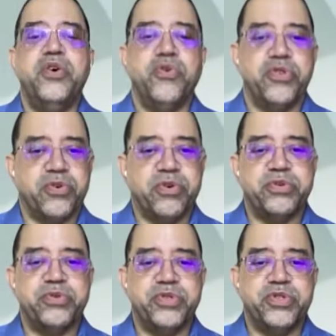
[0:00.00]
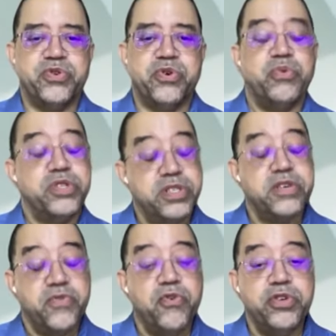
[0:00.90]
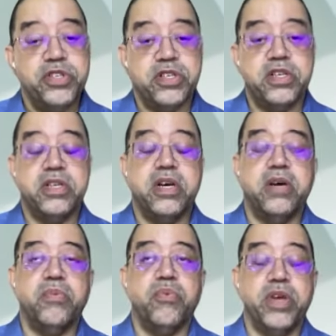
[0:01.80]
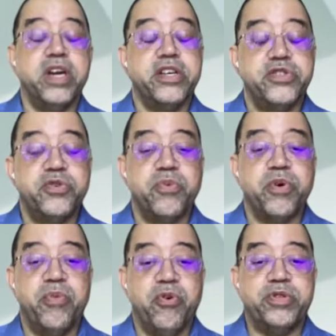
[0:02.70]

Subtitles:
or the grocery store, which is unfortunate. We at Consumer Reports